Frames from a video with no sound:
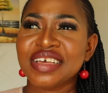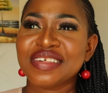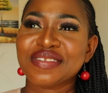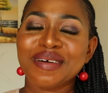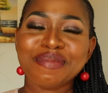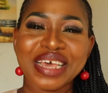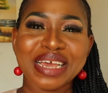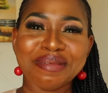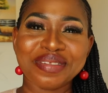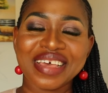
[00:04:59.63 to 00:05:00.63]

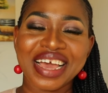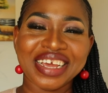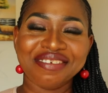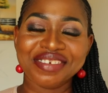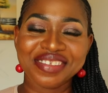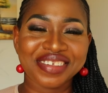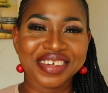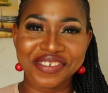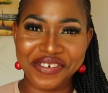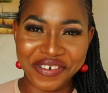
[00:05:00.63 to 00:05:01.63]
Sometimes I
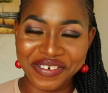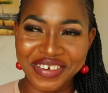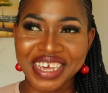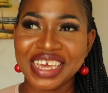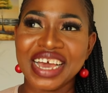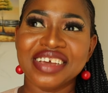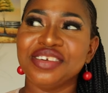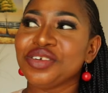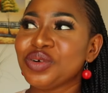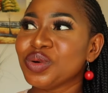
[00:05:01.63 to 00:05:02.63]
risk it all, okay?
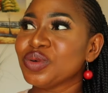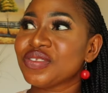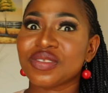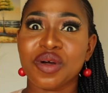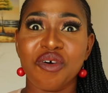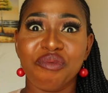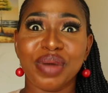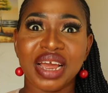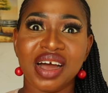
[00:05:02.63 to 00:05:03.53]
I go stock up my